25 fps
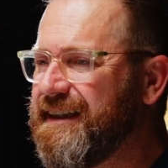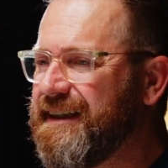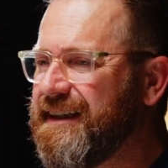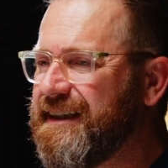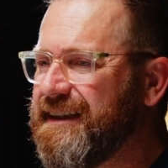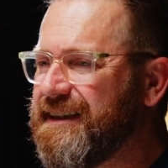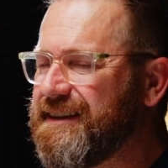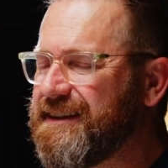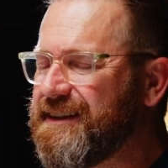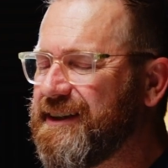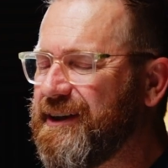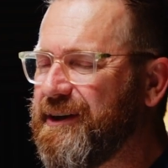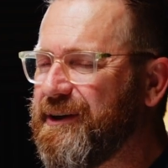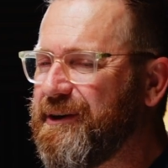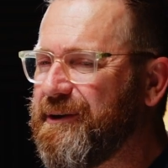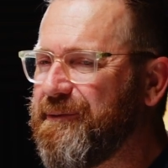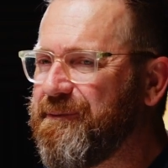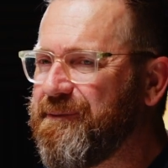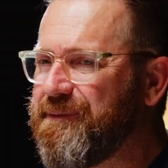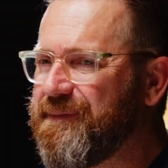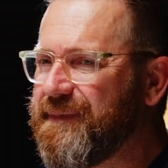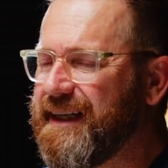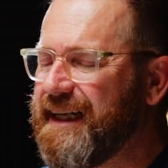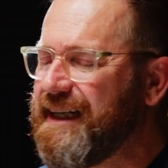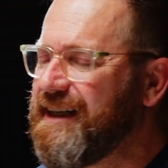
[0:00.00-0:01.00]
So
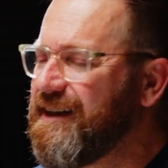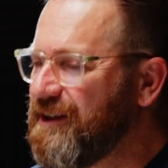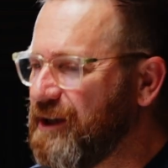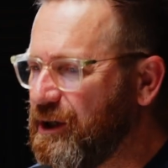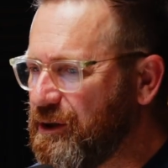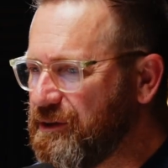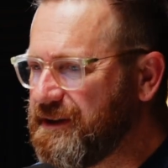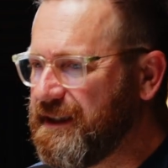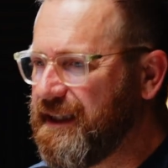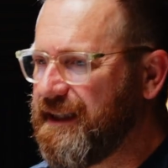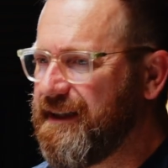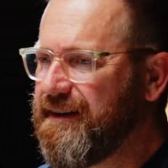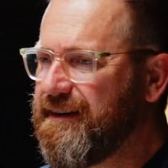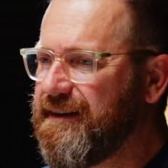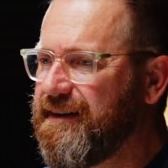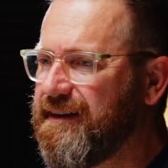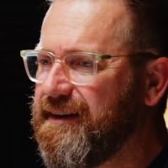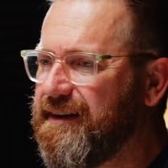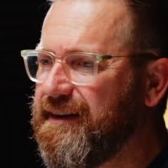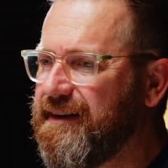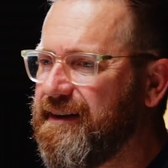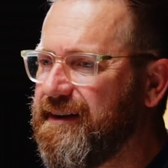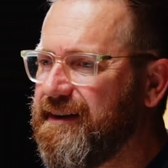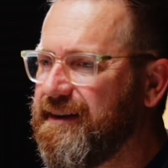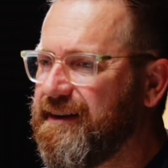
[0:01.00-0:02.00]
in closing,
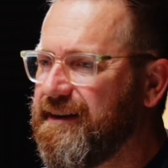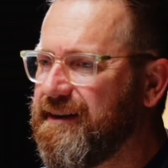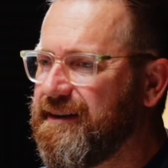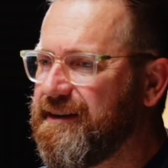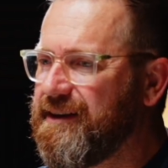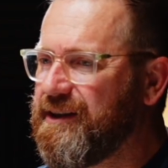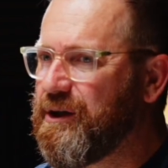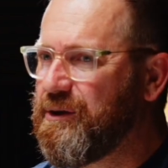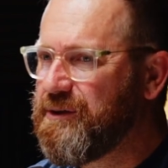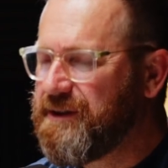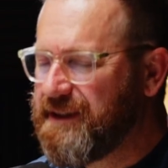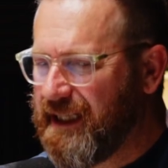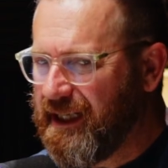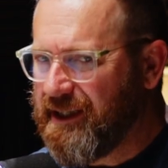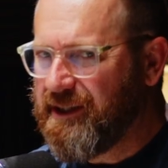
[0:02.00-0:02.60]
go check